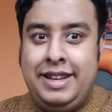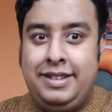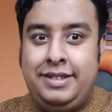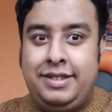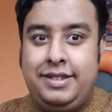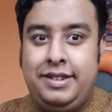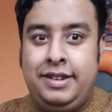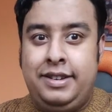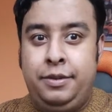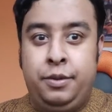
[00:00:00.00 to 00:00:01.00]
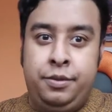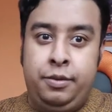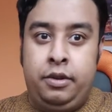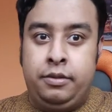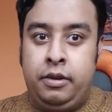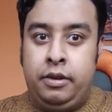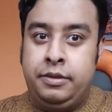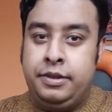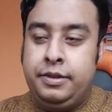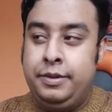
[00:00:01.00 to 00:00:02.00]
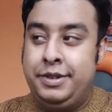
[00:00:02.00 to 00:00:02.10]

Eats in Northwold Road,